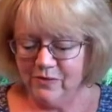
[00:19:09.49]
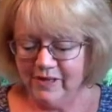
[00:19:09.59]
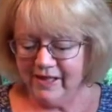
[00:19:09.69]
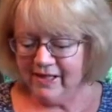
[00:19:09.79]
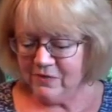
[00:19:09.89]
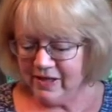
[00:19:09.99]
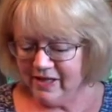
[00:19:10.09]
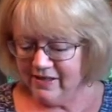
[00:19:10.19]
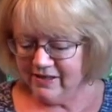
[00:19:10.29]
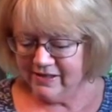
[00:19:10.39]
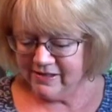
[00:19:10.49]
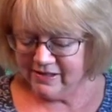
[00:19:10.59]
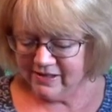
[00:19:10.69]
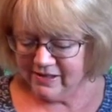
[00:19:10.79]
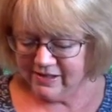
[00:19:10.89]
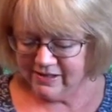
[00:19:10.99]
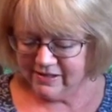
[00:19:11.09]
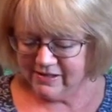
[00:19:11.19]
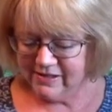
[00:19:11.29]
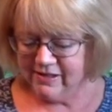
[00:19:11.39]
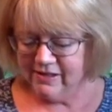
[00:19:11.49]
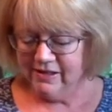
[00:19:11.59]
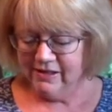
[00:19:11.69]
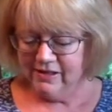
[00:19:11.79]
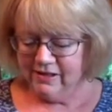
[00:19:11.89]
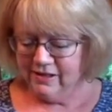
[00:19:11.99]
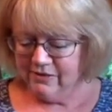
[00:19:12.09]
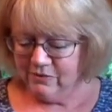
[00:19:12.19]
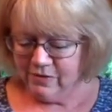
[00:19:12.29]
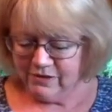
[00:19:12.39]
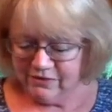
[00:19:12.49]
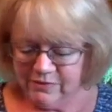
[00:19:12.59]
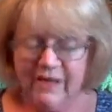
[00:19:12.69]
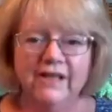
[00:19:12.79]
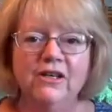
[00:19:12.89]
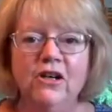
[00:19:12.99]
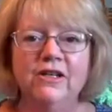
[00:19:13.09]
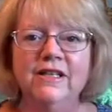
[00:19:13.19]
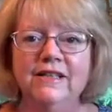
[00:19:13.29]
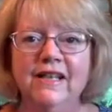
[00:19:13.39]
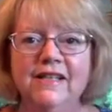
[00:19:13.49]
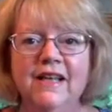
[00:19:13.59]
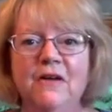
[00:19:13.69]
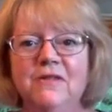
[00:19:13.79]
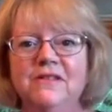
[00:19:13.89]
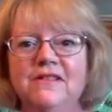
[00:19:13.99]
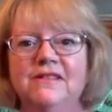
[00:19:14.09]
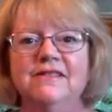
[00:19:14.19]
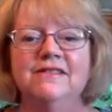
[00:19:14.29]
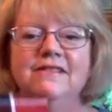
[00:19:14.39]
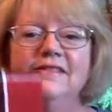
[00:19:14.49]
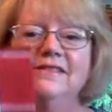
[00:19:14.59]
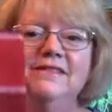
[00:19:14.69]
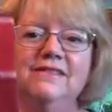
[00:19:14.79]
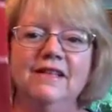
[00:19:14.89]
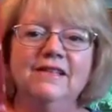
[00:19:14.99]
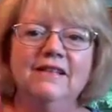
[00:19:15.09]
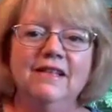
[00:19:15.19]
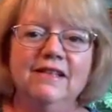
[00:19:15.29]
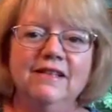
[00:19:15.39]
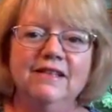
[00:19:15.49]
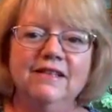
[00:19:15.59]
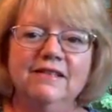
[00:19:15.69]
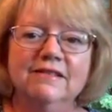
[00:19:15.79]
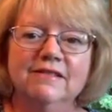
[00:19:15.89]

But anyway, this is one of my Garnet Lake towels. Da-da-da.